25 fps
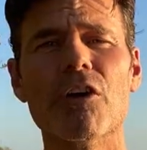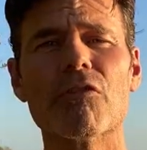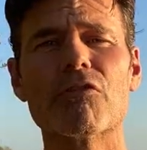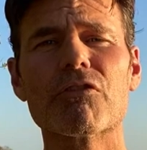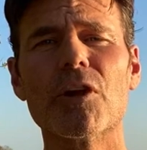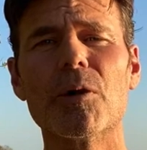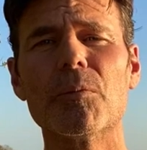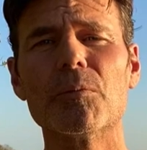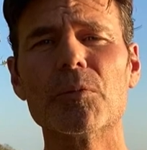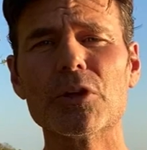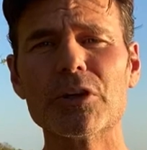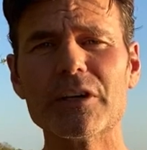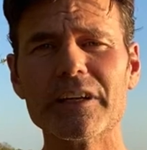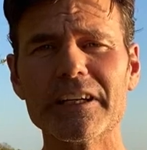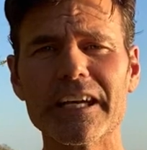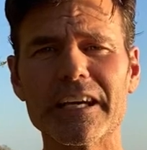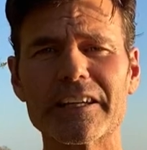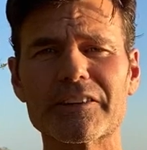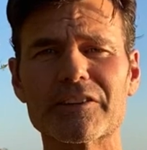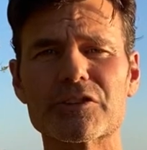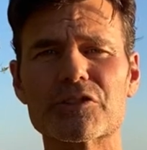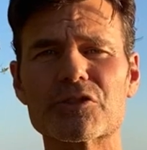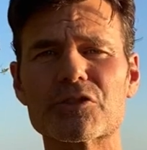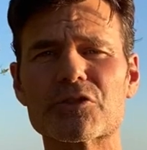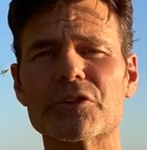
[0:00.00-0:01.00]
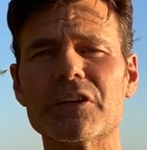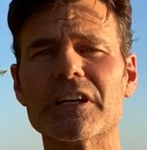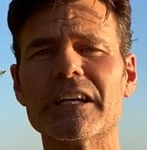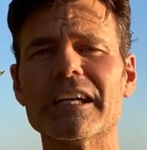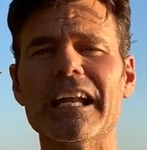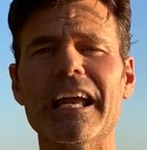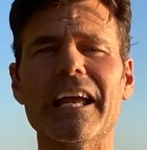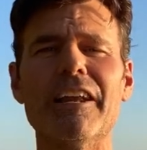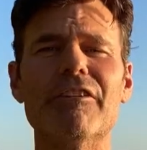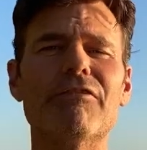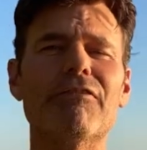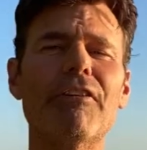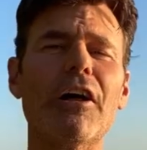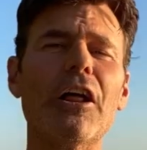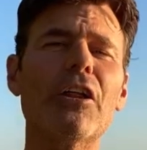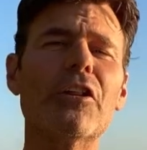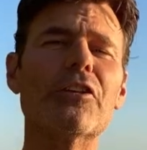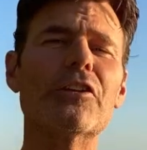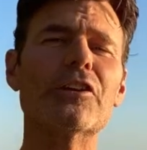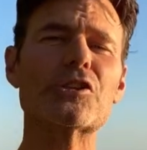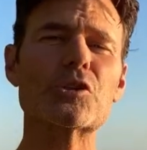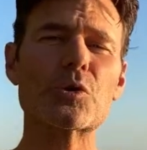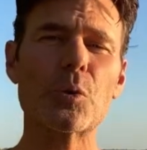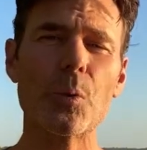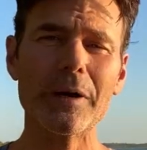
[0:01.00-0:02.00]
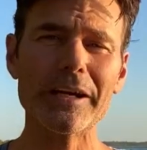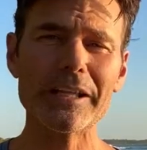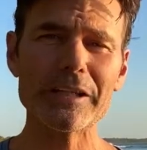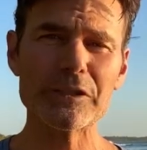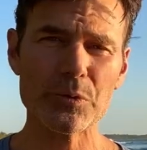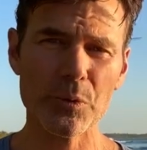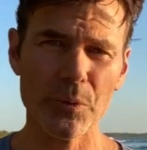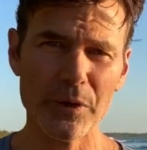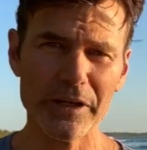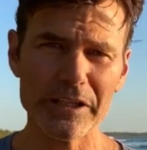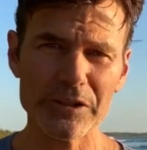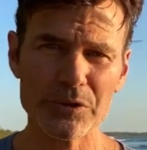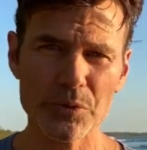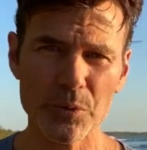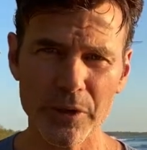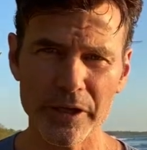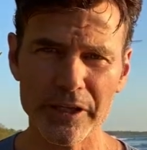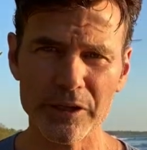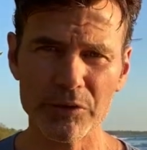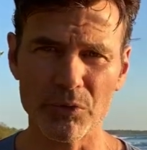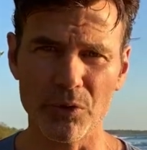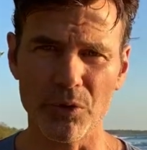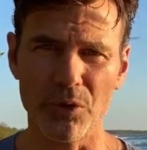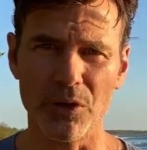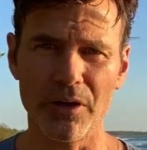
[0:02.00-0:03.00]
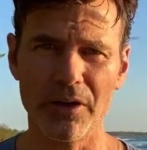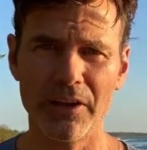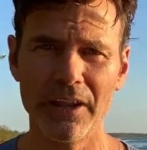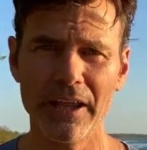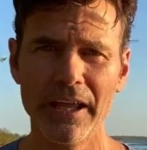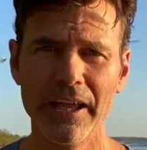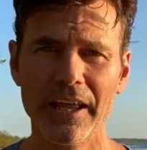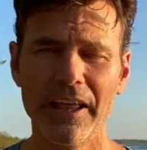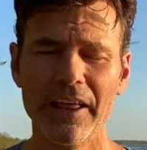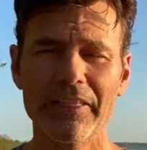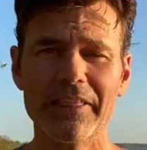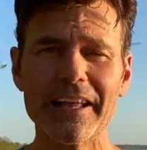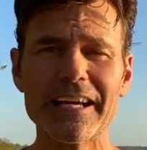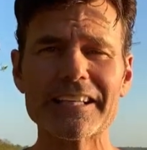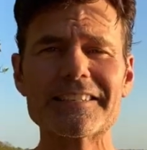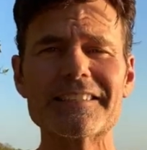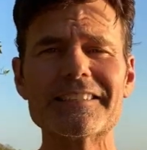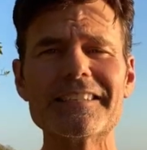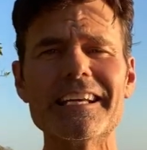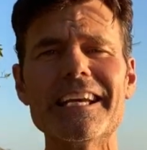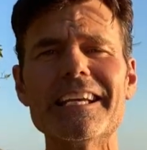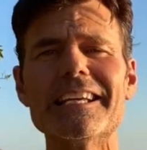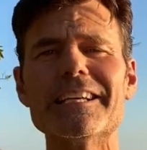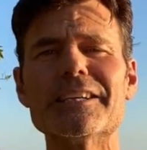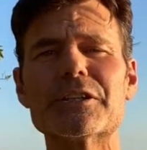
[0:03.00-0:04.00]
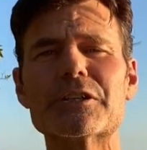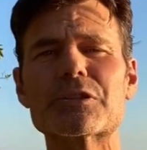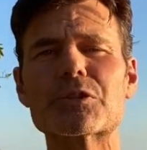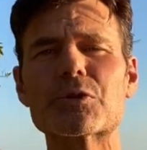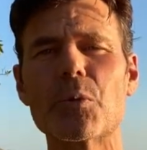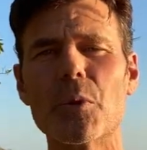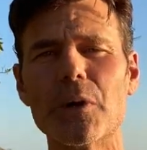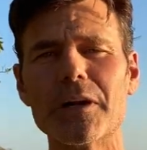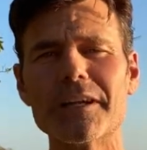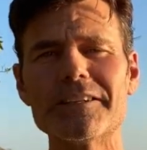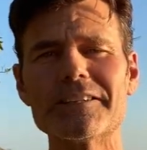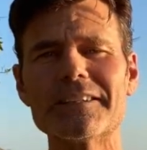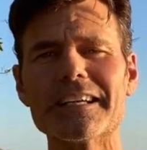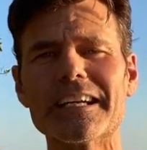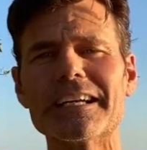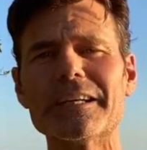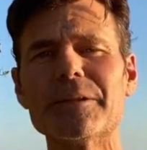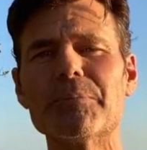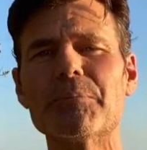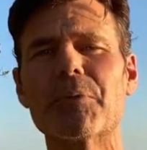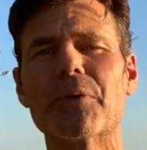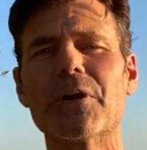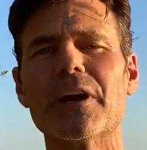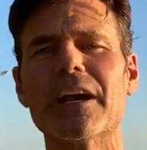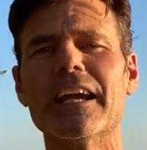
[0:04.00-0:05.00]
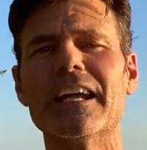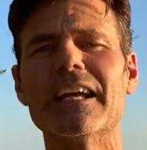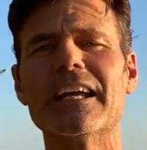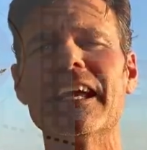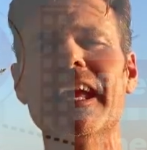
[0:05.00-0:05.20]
from looking at their screen and follow the 20-20-20 rule. That's taking a 20-second break